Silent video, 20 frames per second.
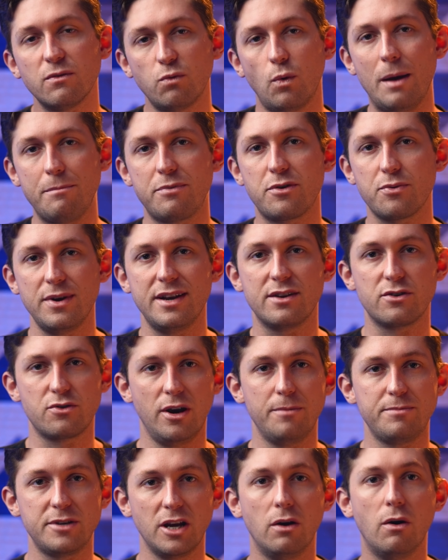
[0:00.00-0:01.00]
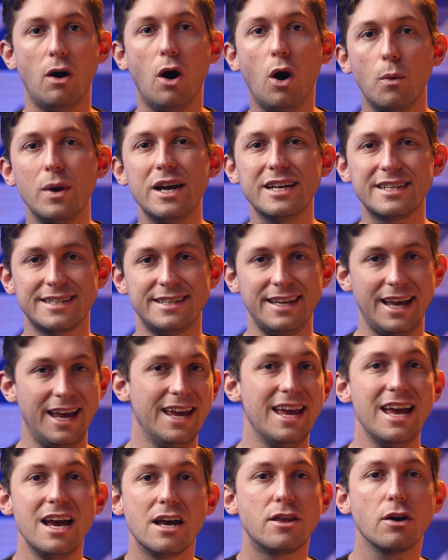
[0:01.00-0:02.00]
of Web3 and crypto always say
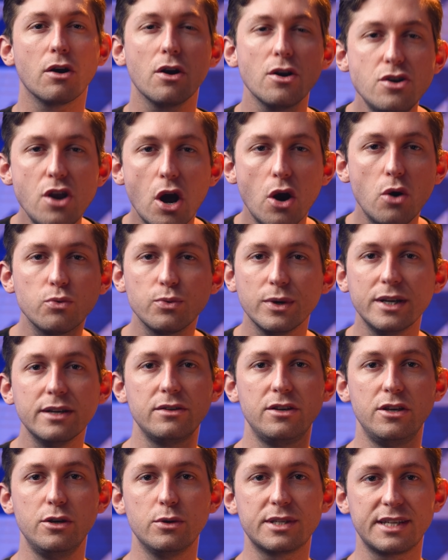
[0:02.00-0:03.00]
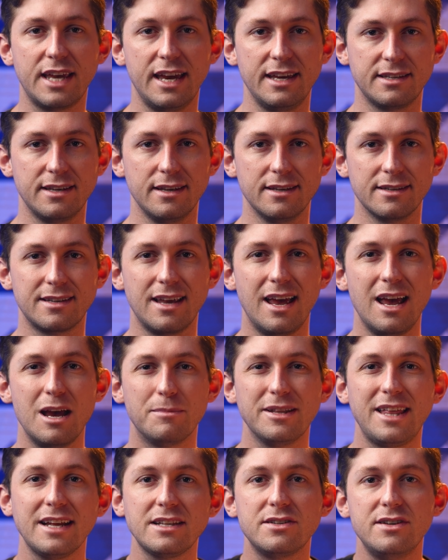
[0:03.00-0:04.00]
there are no real use cases,
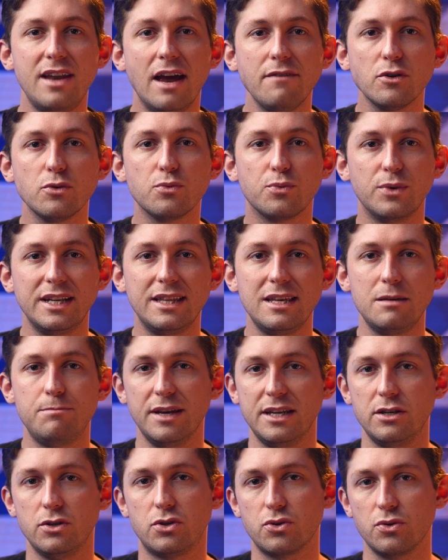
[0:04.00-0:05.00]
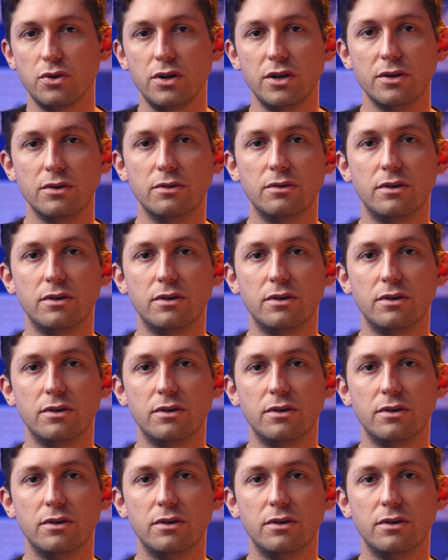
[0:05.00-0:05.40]
but that's never really been true.